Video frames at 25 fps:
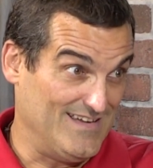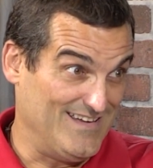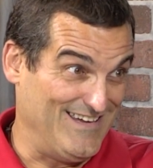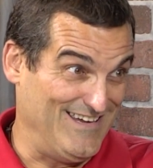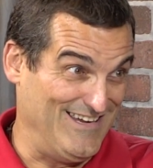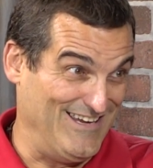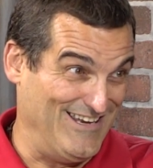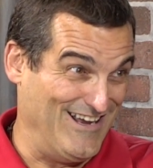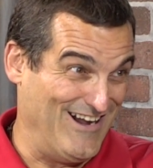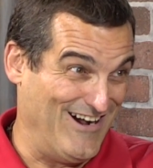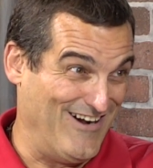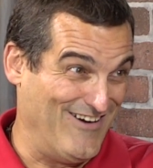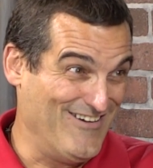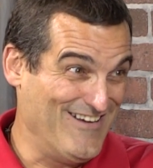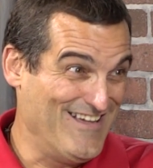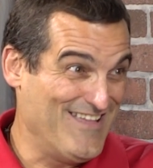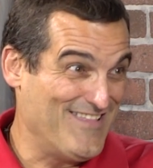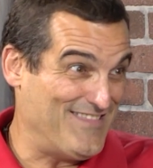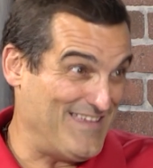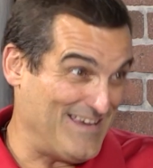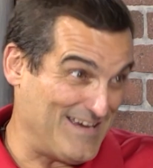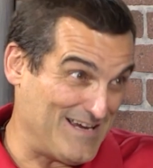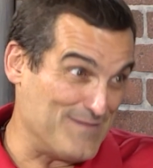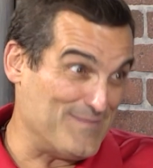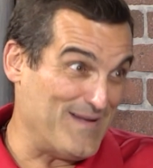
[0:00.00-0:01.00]
You know, yeah.
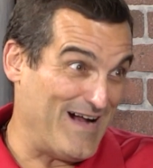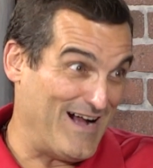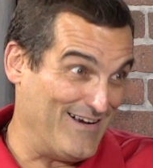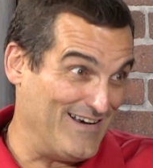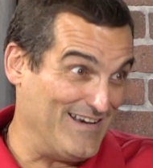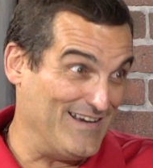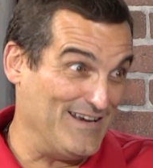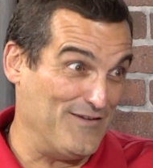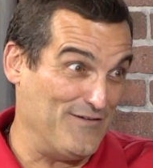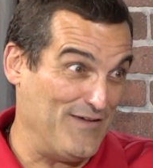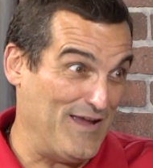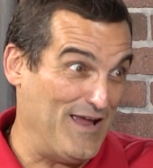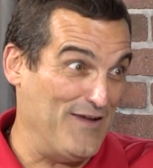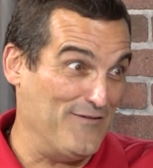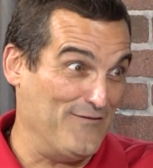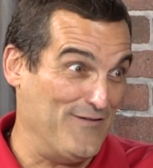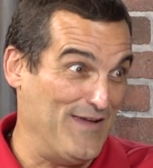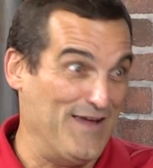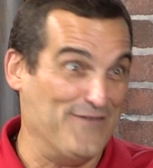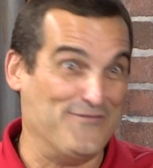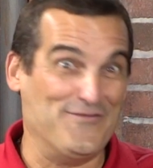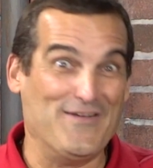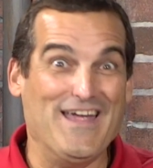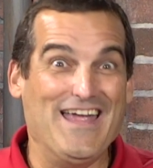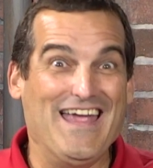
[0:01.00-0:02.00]
think about it. If,
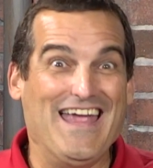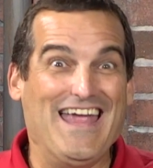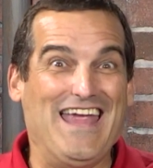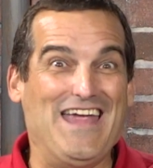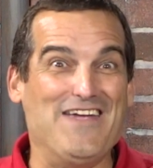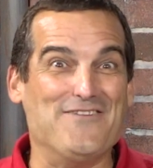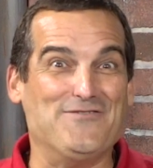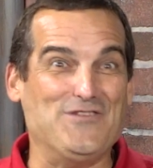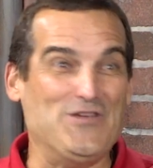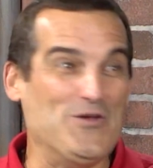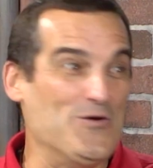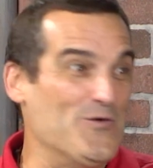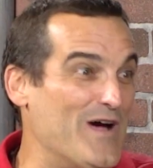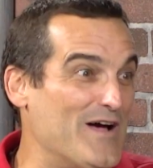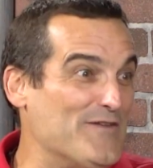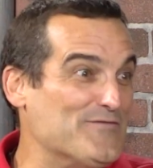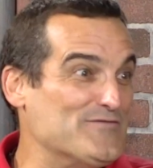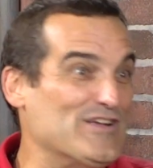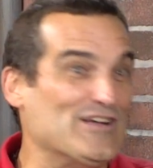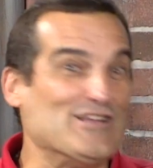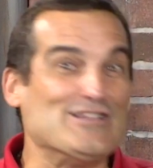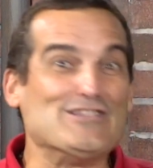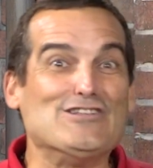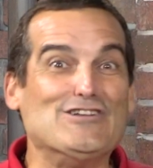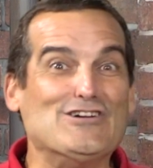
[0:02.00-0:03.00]
if if you have
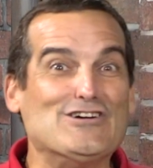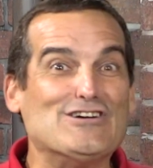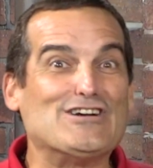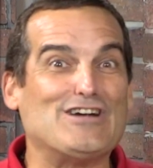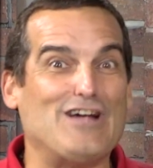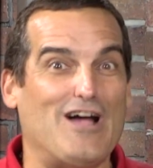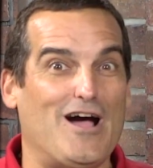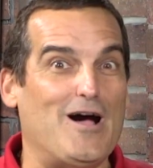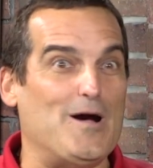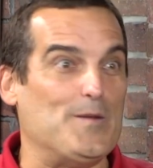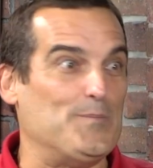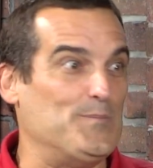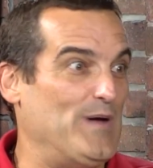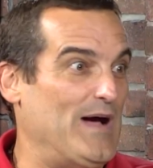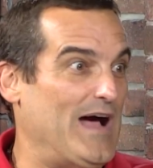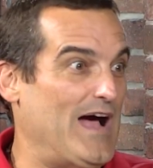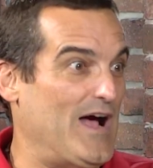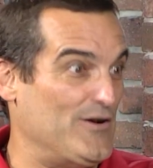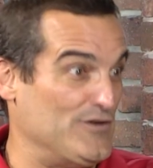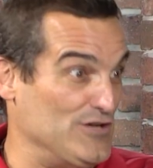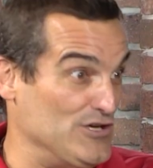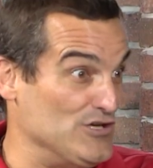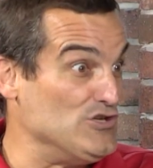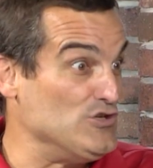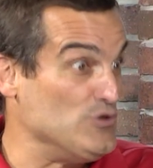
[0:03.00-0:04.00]
to look up
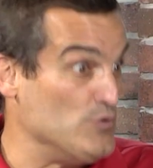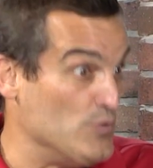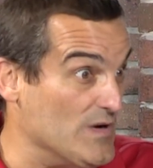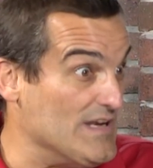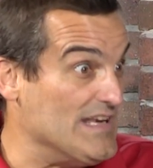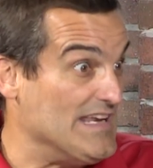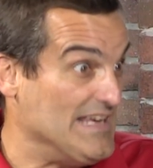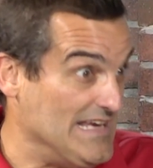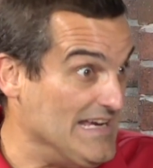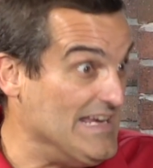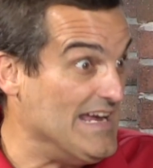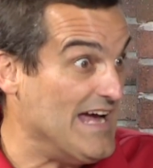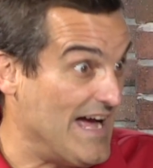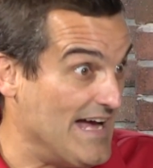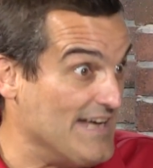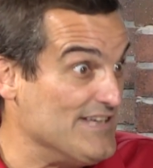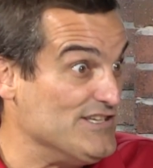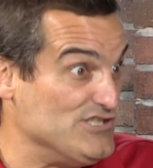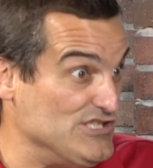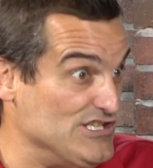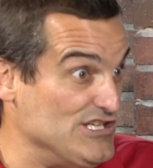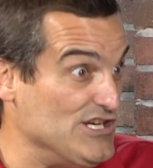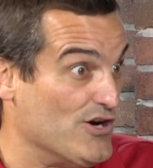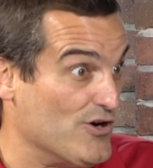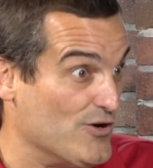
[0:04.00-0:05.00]
how to do an
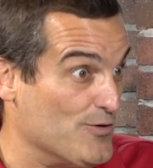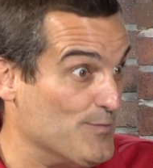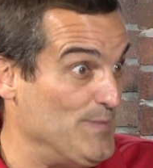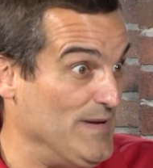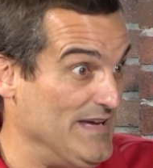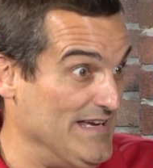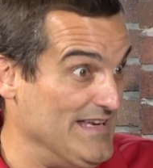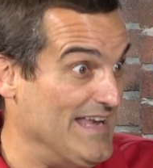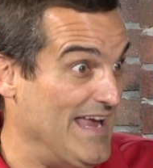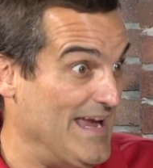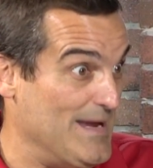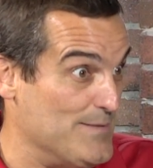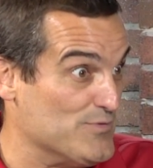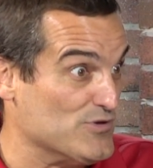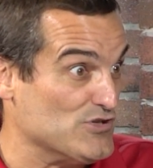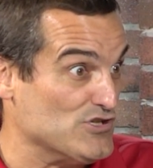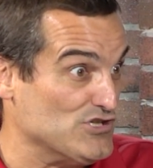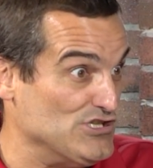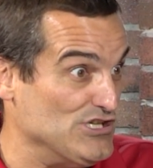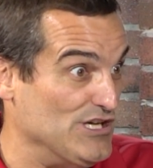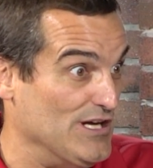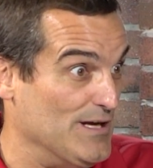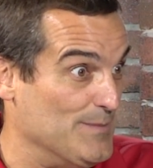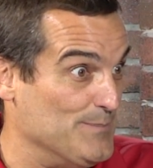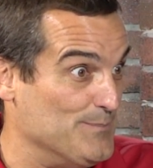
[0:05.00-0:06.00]
EIGRP
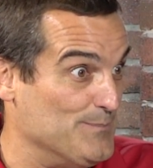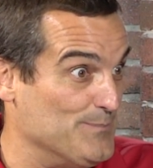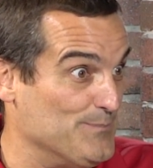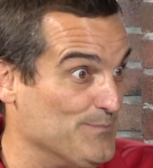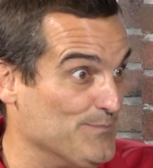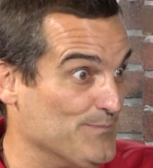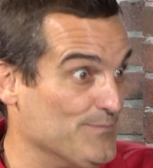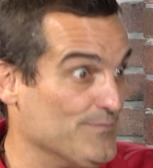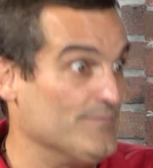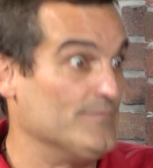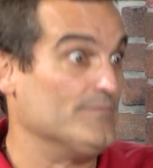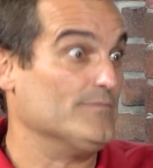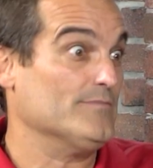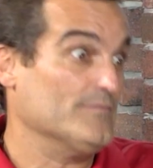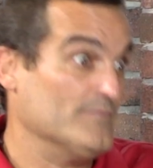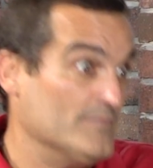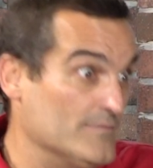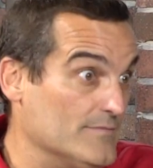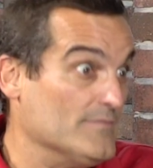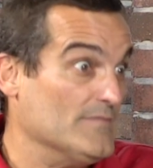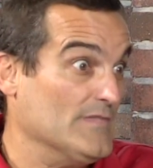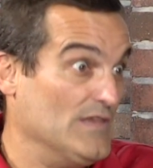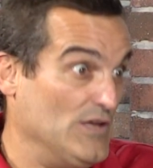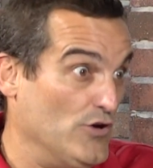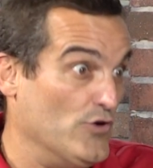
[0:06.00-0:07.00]
neighborship, right,
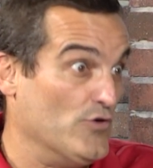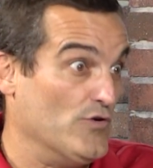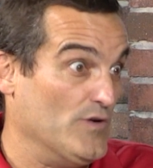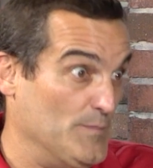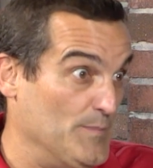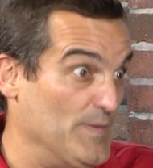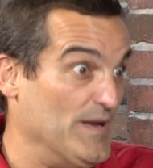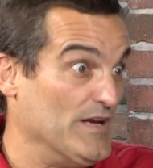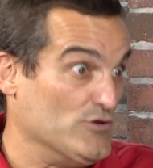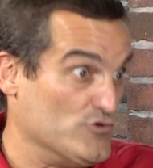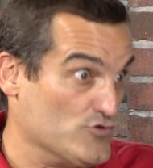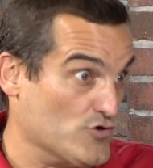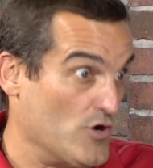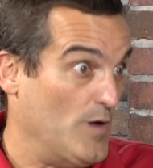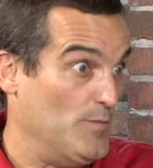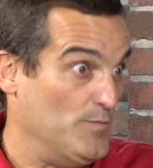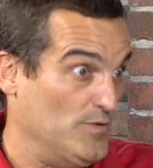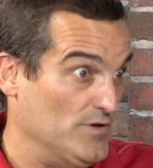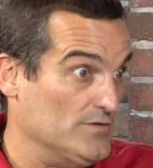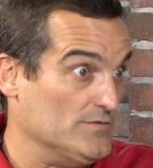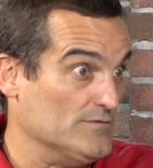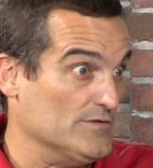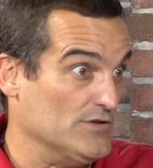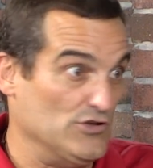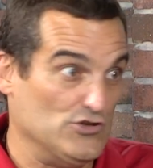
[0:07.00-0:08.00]
you're in big
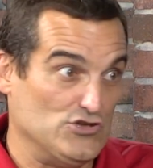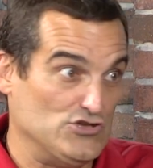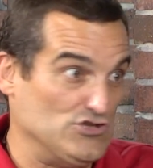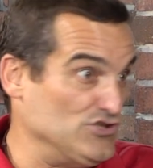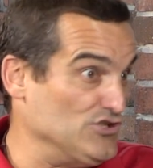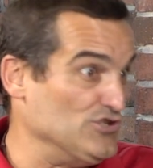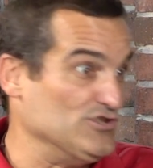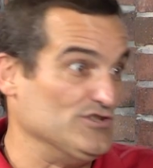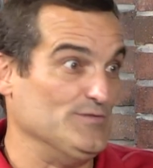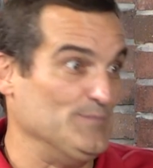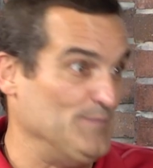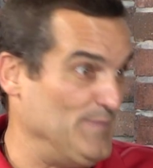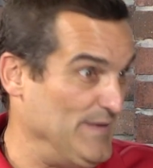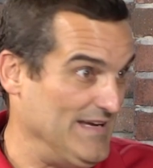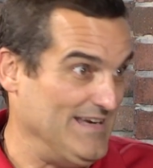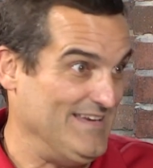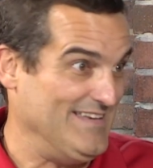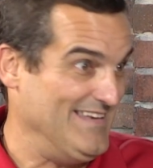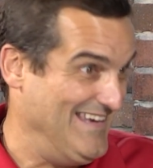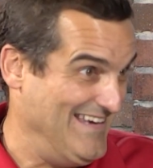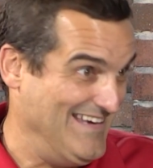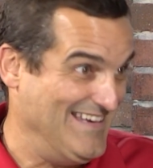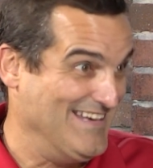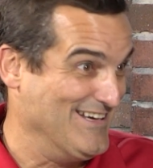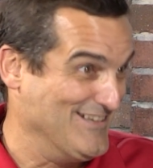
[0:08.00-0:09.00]
trouble. You shouldn't be
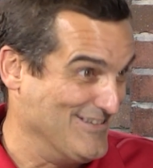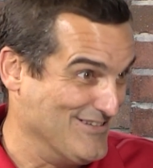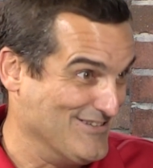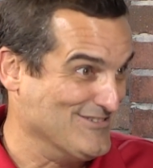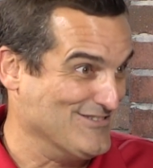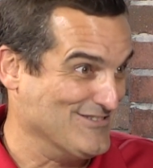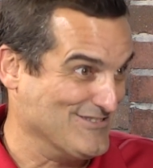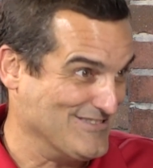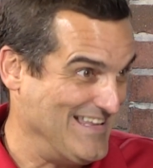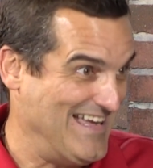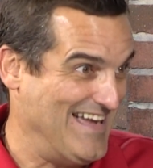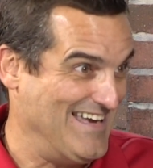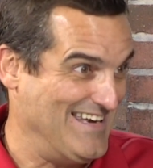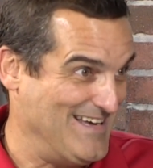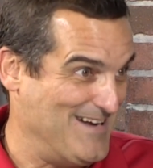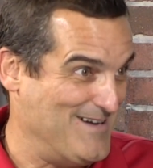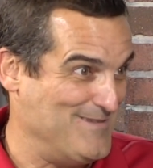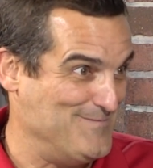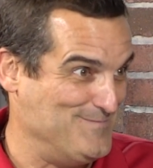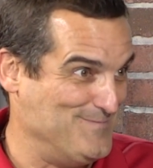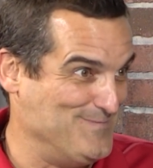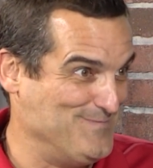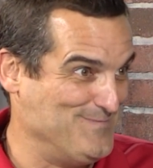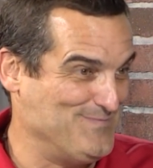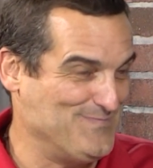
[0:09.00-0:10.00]
needing to look that
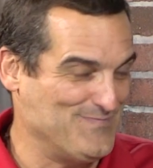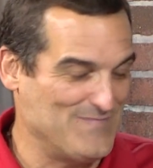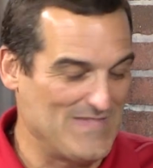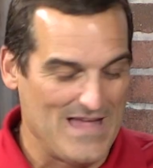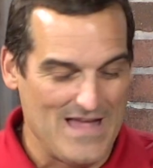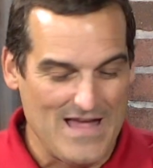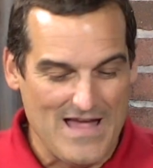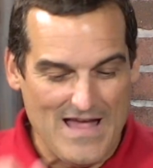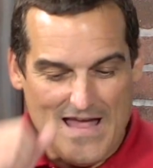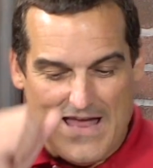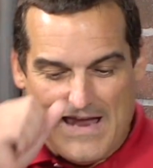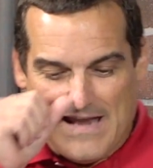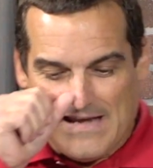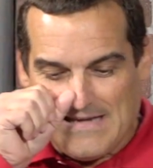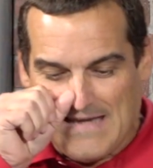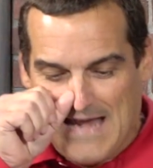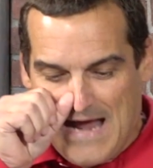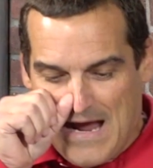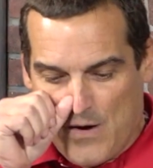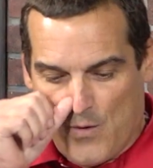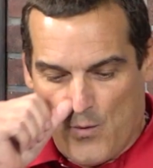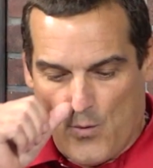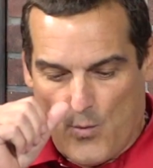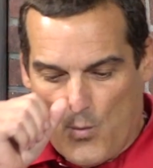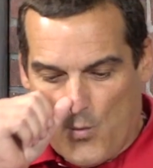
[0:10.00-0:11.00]
up.
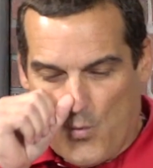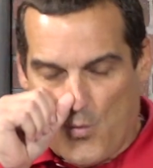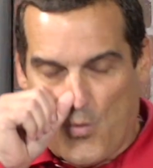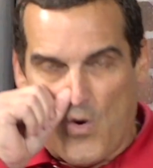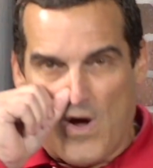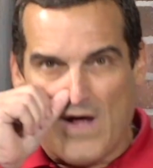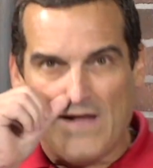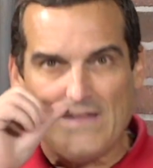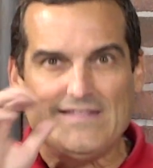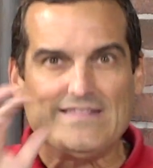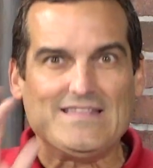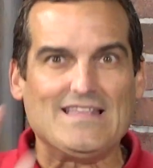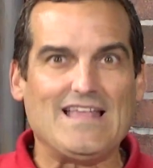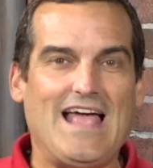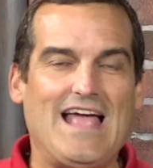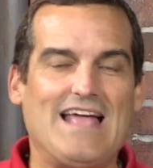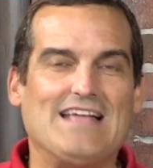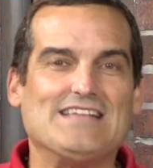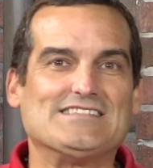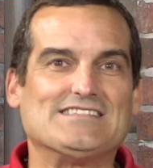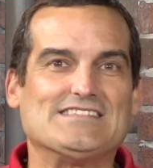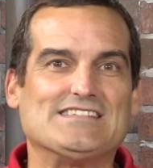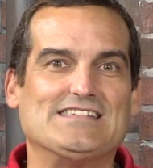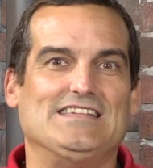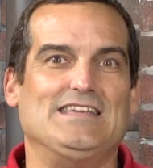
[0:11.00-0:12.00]
Now, one
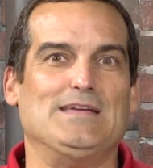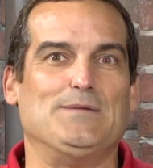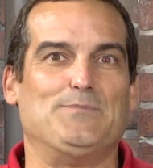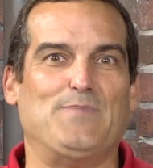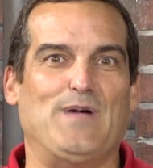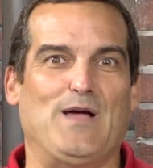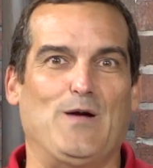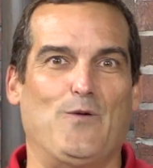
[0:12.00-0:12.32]
last tip